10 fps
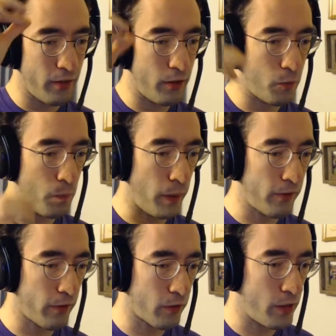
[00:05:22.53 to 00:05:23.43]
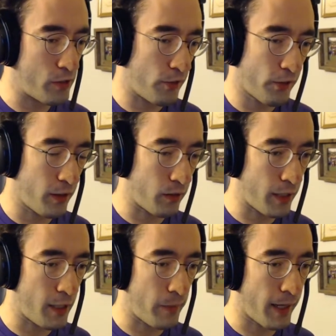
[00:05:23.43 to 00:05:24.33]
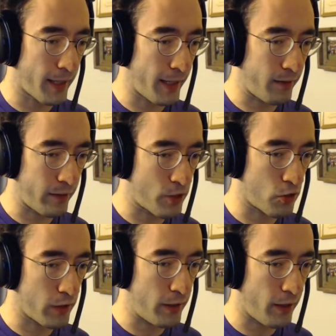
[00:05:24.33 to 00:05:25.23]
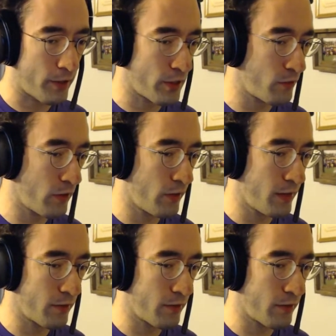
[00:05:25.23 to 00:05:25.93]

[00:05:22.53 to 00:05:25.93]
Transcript: you basically just can lay back and leisurely dodge everything.